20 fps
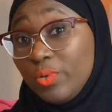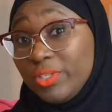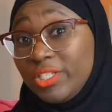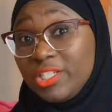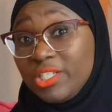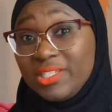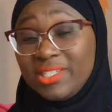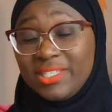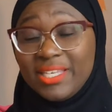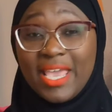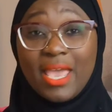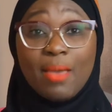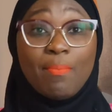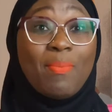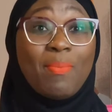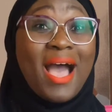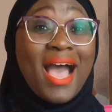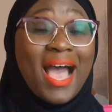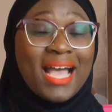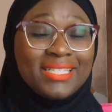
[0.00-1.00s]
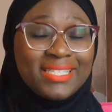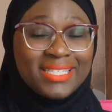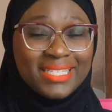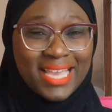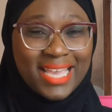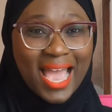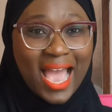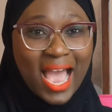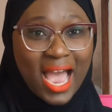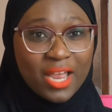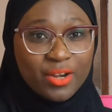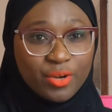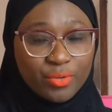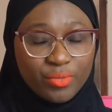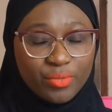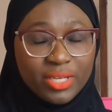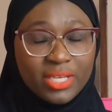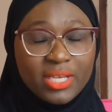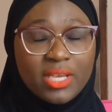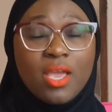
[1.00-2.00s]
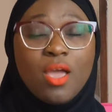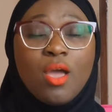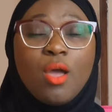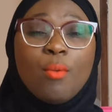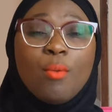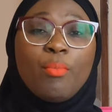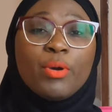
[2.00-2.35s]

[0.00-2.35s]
which is the hepatic artery,